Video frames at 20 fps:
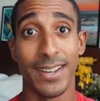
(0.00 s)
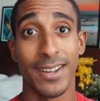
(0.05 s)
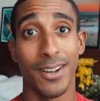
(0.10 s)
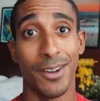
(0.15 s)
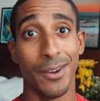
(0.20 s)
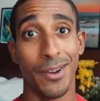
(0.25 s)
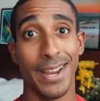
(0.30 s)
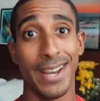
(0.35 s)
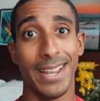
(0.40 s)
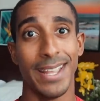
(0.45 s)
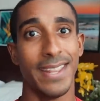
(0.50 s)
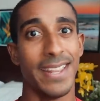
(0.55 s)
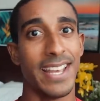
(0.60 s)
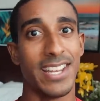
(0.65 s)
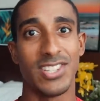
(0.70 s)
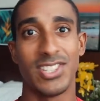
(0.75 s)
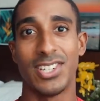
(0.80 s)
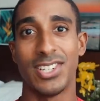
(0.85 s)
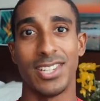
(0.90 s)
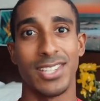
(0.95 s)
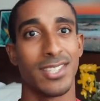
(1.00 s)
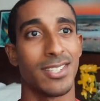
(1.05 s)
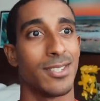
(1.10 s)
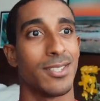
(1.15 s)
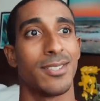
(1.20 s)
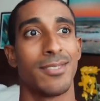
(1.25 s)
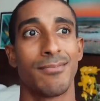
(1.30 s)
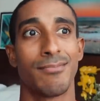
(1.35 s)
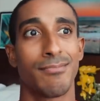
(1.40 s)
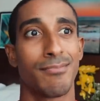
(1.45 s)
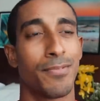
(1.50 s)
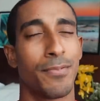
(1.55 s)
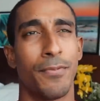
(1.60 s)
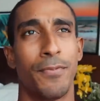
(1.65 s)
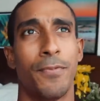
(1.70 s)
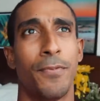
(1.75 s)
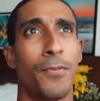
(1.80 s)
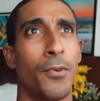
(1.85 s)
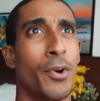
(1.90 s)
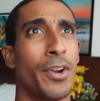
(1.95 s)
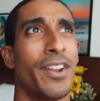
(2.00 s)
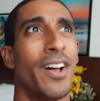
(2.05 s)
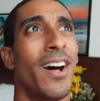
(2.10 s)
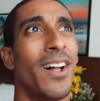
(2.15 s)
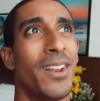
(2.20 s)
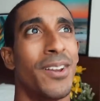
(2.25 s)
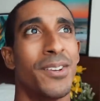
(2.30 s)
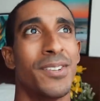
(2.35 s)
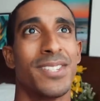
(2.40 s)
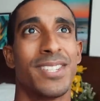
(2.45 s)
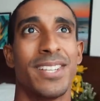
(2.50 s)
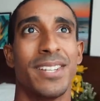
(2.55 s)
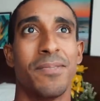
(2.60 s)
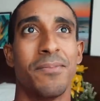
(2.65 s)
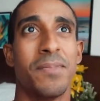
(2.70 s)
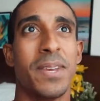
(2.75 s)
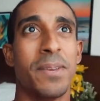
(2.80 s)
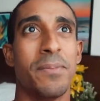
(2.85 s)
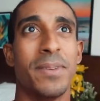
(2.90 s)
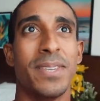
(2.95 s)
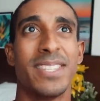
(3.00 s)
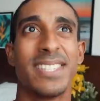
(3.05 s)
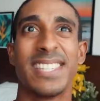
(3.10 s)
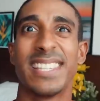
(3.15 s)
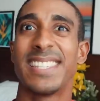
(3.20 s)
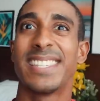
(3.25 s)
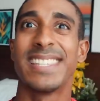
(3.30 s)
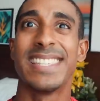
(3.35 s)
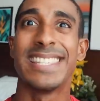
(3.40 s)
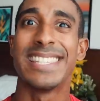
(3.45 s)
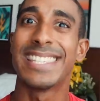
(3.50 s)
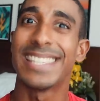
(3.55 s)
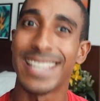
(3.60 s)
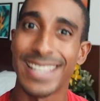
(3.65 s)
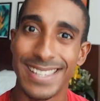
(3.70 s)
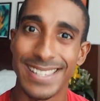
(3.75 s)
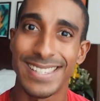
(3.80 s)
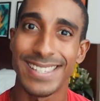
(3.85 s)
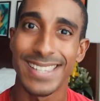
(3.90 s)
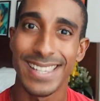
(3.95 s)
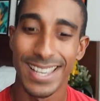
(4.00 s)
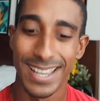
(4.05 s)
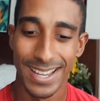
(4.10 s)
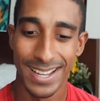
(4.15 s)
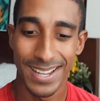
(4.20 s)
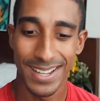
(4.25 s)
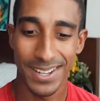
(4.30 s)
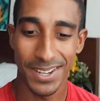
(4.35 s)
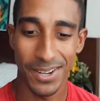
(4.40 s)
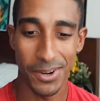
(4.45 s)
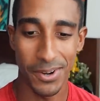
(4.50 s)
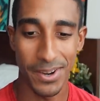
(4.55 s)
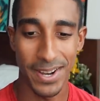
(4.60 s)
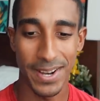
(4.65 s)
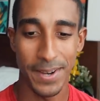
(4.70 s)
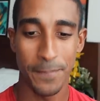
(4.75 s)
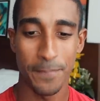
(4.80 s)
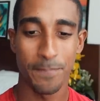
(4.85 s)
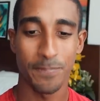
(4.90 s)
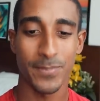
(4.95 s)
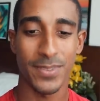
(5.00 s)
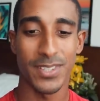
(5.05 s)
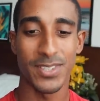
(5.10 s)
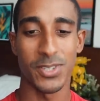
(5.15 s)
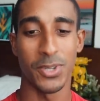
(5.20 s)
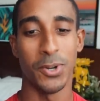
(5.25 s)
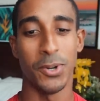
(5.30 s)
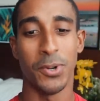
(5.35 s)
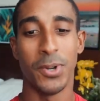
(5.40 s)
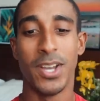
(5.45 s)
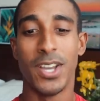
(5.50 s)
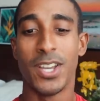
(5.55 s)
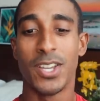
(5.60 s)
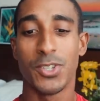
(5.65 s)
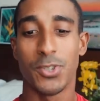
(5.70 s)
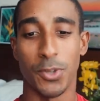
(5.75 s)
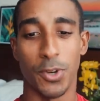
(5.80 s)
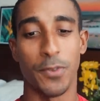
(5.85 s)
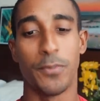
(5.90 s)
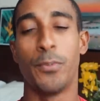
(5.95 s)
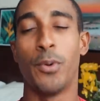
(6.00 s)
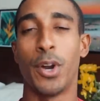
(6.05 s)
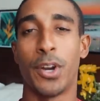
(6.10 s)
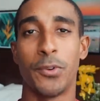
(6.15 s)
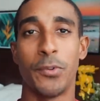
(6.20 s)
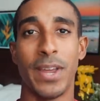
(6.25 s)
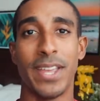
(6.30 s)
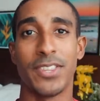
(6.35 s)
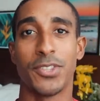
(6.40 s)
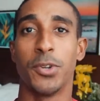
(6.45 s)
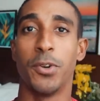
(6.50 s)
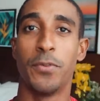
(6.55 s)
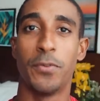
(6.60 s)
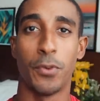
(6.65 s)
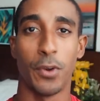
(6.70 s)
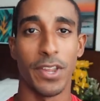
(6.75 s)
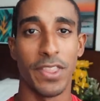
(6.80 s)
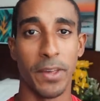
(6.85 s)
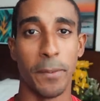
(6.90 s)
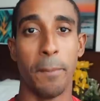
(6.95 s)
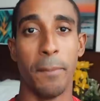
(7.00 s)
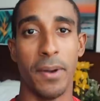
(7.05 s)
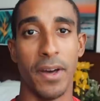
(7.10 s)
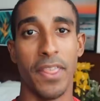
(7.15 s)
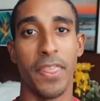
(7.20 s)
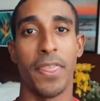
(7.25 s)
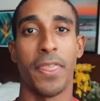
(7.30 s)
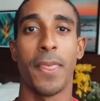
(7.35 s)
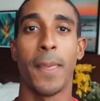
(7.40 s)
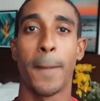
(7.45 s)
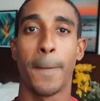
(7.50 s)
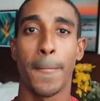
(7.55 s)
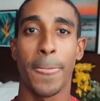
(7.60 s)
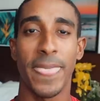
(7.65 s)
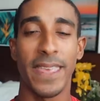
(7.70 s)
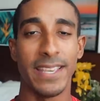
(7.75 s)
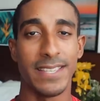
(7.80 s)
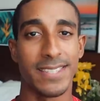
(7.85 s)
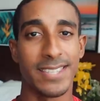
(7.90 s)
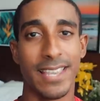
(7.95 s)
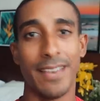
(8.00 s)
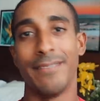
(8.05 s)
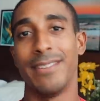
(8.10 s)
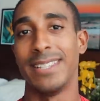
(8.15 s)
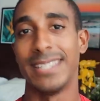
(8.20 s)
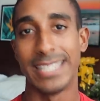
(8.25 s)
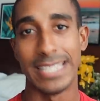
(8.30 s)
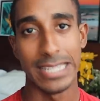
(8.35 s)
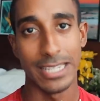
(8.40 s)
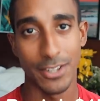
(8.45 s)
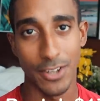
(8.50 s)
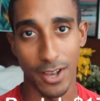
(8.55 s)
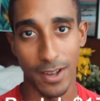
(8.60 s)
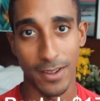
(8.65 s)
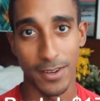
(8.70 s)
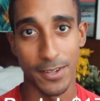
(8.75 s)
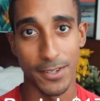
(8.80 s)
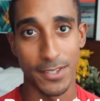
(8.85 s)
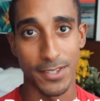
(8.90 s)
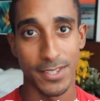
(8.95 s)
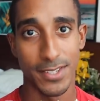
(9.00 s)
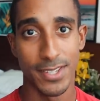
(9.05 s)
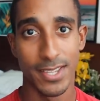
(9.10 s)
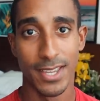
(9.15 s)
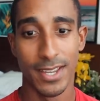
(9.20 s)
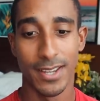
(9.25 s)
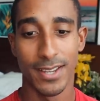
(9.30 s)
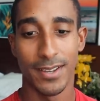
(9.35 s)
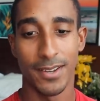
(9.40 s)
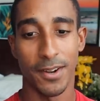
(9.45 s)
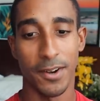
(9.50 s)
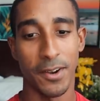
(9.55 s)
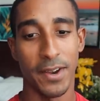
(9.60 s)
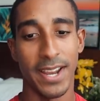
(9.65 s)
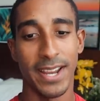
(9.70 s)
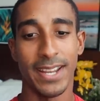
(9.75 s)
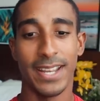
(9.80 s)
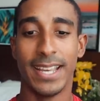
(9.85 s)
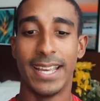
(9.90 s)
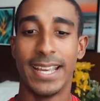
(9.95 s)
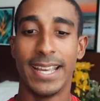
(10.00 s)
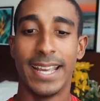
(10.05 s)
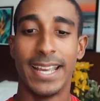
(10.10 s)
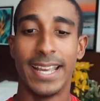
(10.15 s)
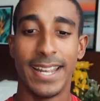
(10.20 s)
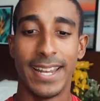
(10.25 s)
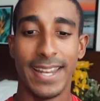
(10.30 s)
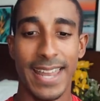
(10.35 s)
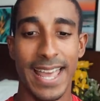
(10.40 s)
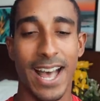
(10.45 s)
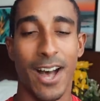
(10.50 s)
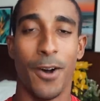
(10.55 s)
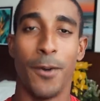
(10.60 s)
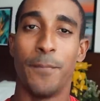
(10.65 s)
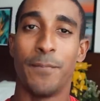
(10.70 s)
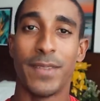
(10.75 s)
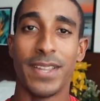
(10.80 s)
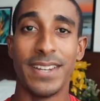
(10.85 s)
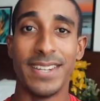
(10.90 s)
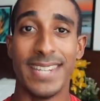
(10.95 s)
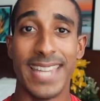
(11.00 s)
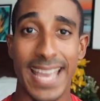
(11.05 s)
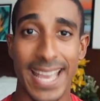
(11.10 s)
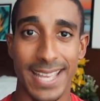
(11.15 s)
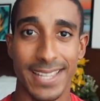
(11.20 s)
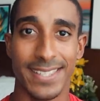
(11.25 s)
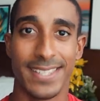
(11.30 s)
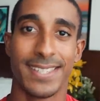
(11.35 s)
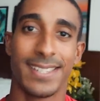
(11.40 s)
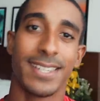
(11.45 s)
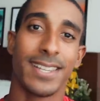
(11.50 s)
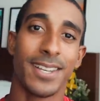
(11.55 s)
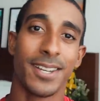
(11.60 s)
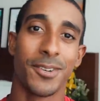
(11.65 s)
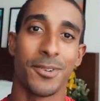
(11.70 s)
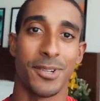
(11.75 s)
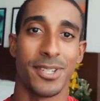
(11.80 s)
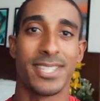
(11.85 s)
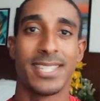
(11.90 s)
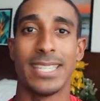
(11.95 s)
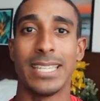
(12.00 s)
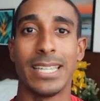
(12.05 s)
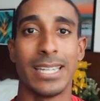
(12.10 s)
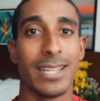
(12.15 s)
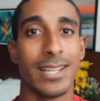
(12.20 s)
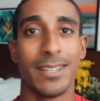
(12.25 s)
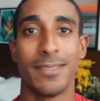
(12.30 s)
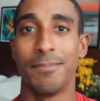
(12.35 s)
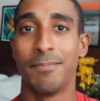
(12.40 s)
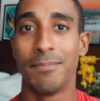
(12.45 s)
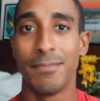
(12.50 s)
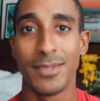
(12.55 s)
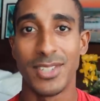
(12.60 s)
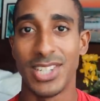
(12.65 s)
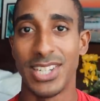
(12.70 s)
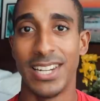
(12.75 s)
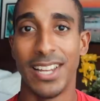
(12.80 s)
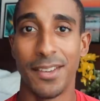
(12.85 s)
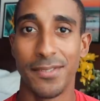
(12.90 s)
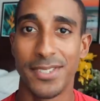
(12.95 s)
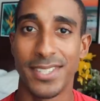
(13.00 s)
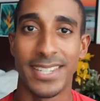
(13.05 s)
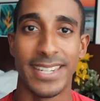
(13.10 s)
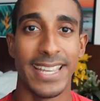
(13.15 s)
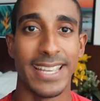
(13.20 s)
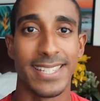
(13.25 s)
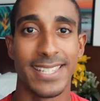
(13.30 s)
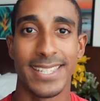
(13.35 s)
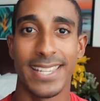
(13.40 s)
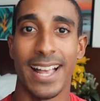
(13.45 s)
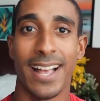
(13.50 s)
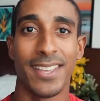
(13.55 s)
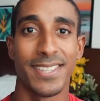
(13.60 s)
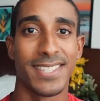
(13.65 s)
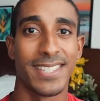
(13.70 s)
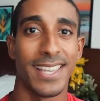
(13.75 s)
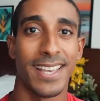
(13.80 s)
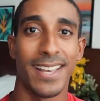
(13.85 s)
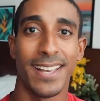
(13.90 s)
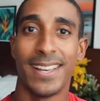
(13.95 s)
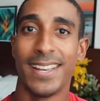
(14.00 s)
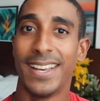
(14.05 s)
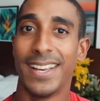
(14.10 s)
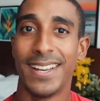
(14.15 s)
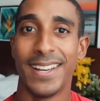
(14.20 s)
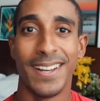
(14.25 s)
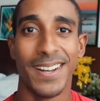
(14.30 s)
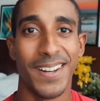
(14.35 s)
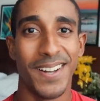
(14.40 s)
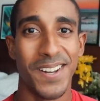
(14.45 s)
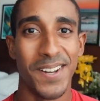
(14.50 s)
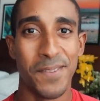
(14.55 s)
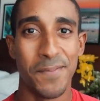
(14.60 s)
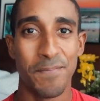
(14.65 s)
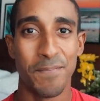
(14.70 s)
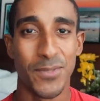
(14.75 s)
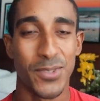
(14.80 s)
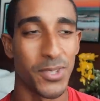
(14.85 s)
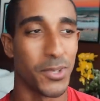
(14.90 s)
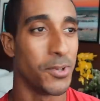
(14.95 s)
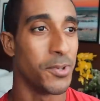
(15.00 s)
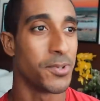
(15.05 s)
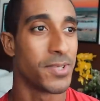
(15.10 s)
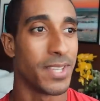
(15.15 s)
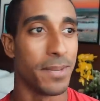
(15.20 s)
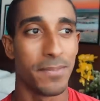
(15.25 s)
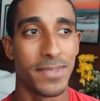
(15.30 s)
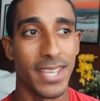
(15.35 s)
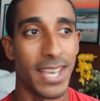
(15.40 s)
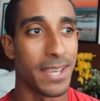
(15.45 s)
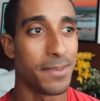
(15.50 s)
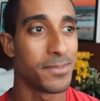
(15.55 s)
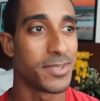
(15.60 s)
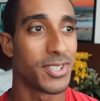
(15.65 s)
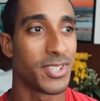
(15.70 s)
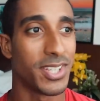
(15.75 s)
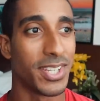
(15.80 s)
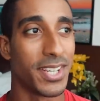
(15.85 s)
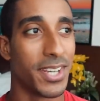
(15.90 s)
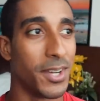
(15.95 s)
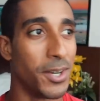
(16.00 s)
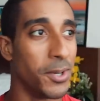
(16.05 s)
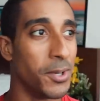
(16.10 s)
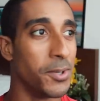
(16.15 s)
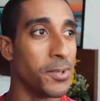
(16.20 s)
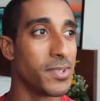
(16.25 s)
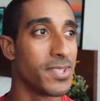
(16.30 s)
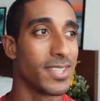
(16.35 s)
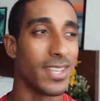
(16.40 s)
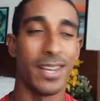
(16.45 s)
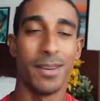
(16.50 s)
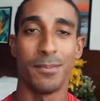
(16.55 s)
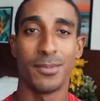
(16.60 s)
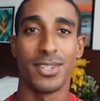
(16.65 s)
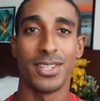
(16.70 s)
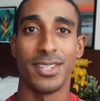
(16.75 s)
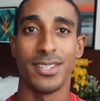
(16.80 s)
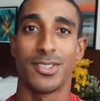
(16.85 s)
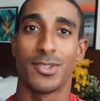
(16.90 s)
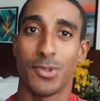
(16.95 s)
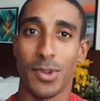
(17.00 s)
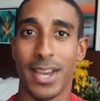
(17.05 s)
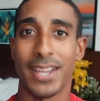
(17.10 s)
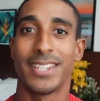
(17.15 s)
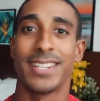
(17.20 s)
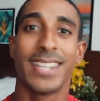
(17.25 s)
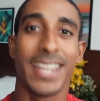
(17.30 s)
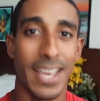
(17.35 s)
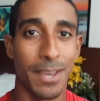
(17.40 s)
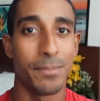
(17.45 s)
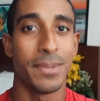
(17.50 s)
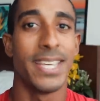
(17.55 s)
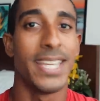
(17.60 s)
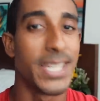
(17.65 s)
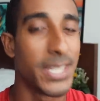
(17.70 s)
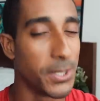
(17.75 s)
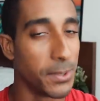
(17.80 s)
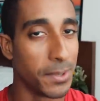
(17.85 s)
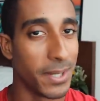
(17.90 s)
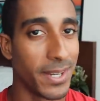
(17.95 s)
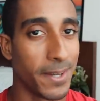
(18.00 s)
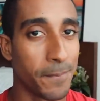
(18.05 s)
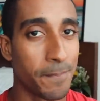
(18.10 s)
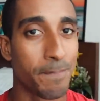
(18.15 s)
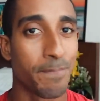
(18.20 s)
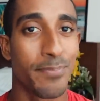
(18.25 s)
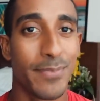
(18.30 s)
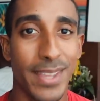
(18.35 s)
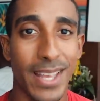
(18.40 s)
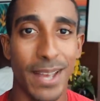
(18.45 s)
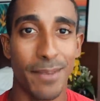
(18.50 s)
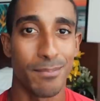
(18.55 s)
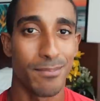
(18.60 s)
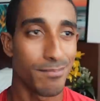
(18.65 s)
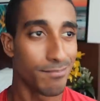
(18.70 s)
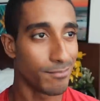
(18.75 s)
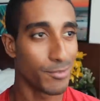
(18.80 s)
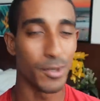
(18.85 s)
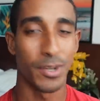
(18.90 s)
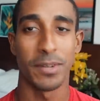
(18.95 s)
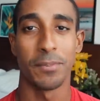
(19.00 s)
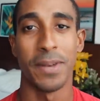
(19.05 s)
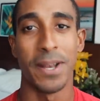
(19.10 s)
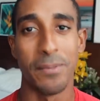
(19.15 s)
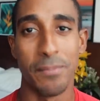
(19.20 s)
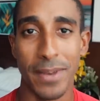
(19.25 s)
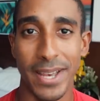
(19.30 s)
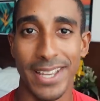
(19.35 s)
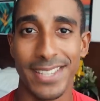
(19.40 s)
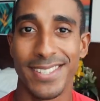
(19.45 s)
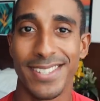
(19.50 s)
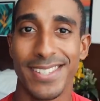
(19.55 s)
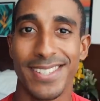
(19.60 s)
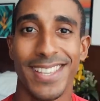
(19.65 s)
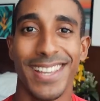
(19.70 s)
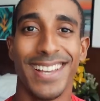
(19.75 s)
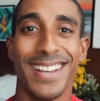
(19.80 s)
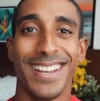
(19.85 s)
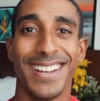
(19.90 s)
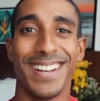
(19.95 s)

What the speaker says: All right, and that's just $4 and maybe 60 cents. All right, so surfboard rental for the month is $17. All right, now dance. Christina, she loves to dance salsa. So sometimes she goes, she's trying to get me into it. I'm doing my best.